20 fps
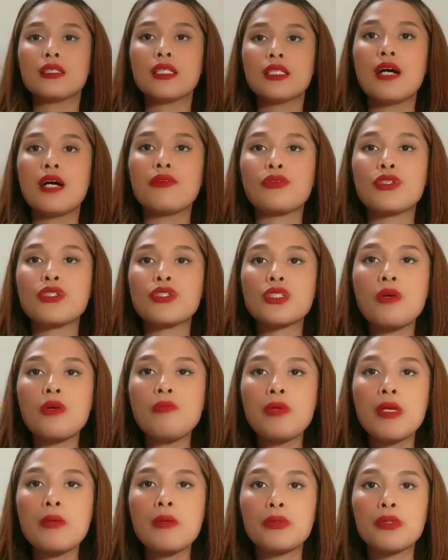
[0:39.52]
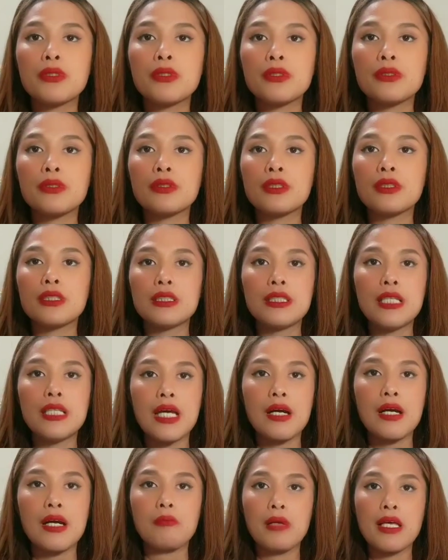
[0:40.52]
Now, for some people, they
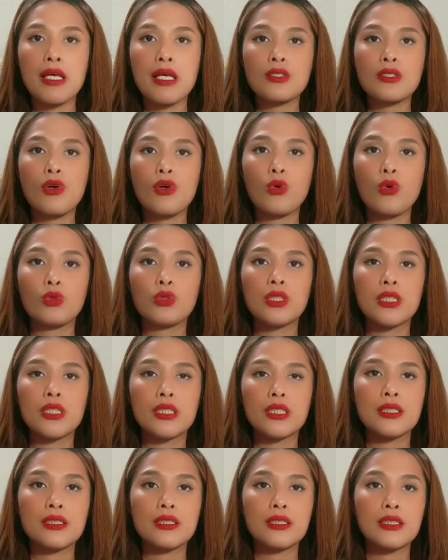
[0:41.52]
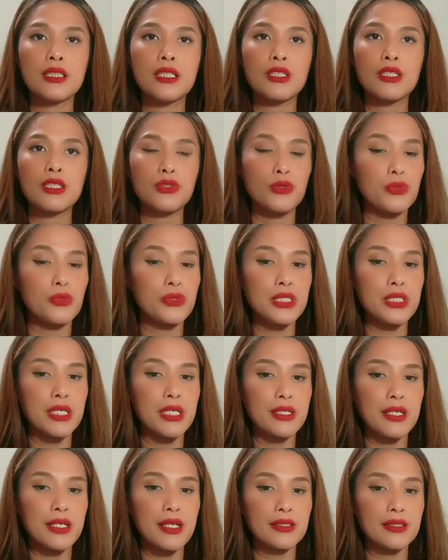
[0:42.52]
are blessed holding a good
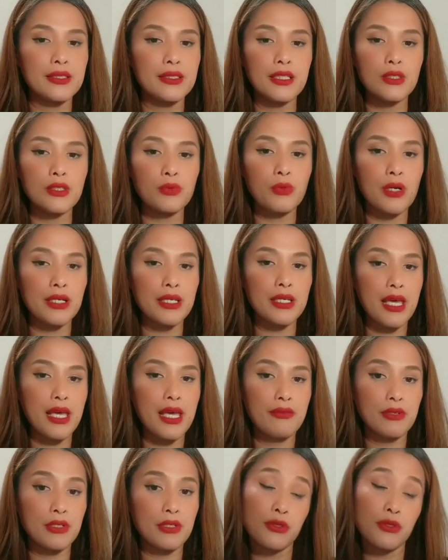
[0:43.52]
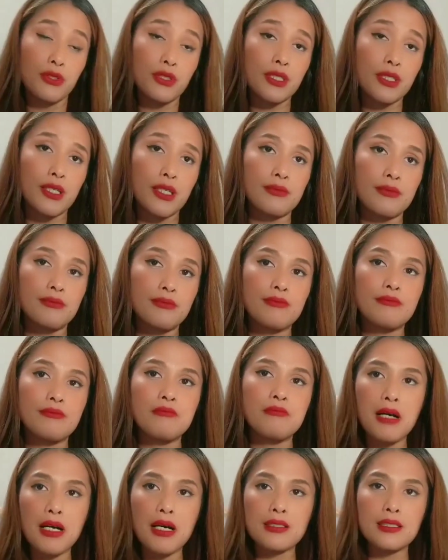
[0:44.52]
DNA, that's why they have a good skin.
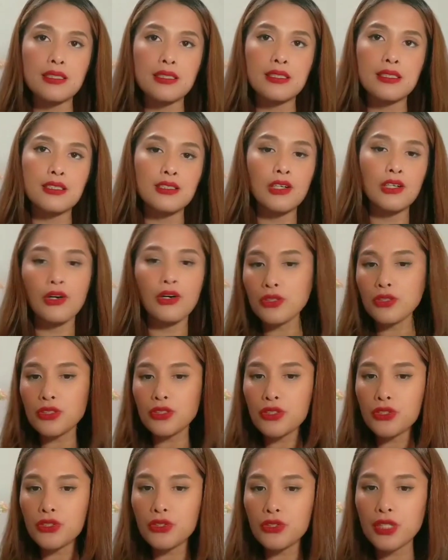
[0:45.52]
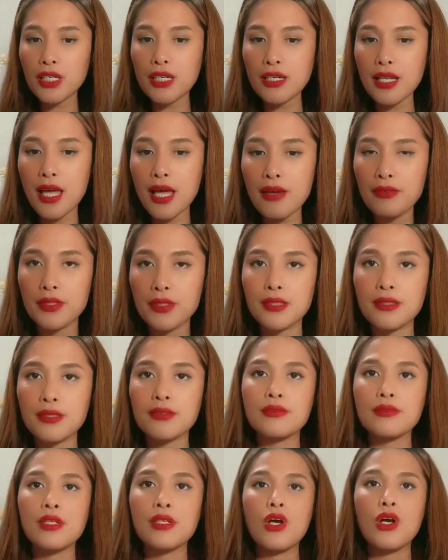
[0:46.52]
But also, you can have it.
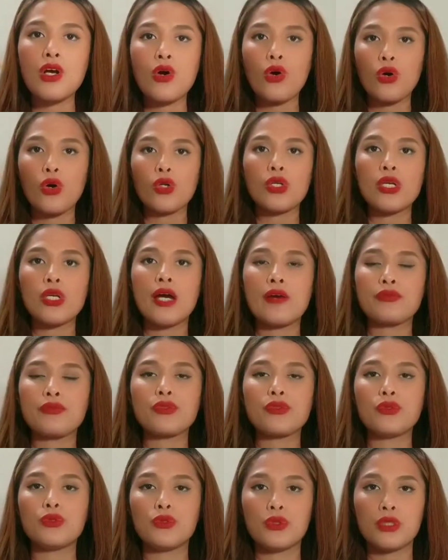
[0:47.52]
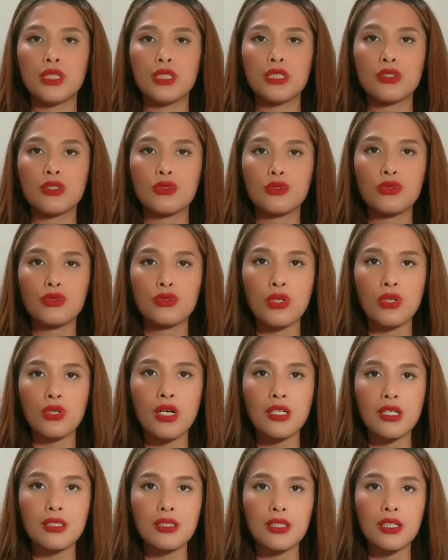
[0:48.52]
All you have to do is to
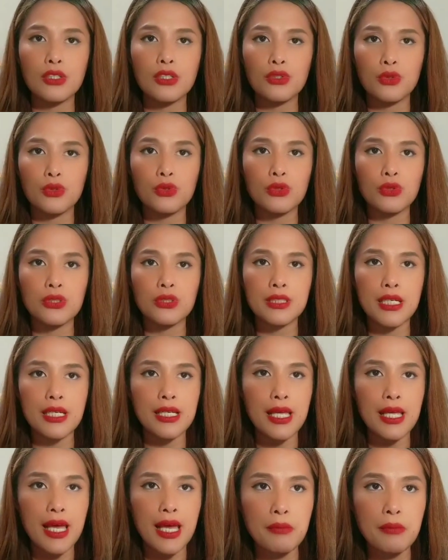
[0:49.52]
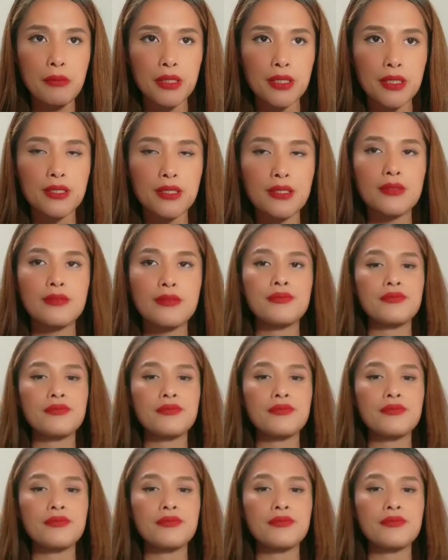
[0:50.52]
start a good daily habit.